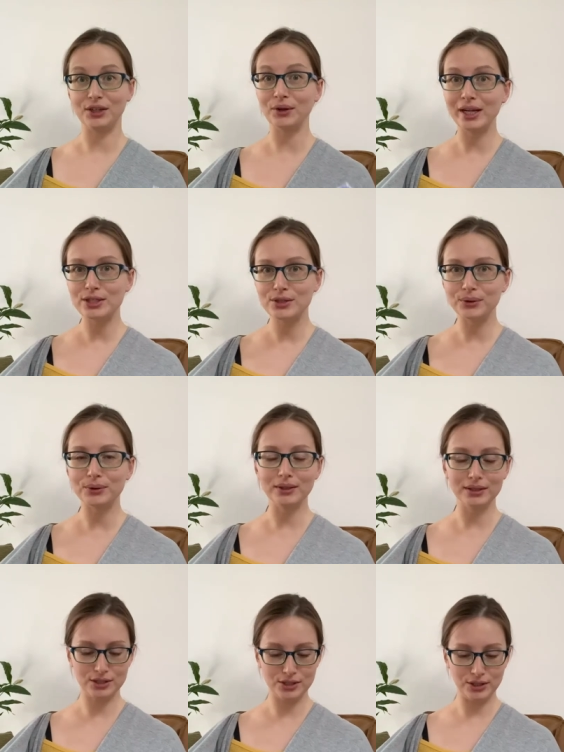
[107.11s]
great
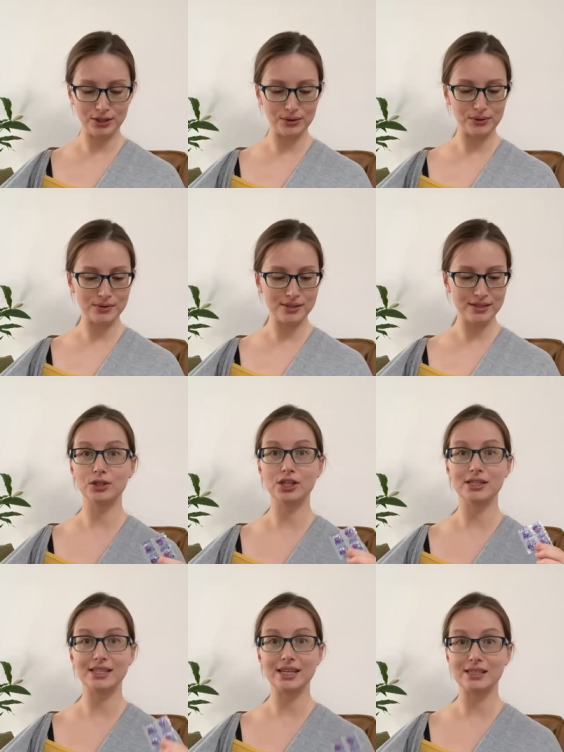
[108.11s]
tool to use
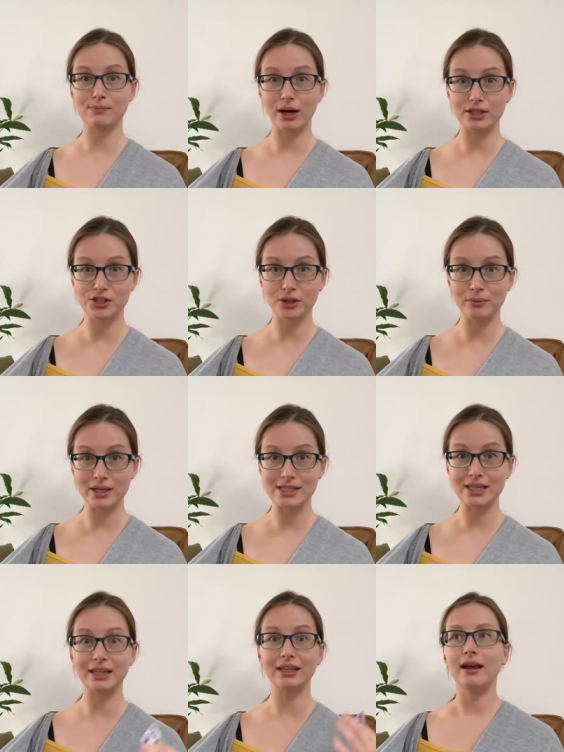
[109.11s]
to see spots you're
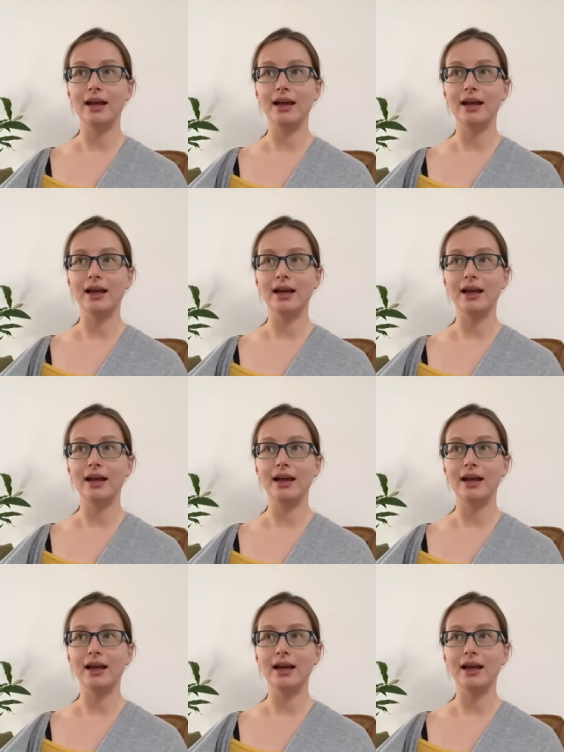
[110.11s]
missing.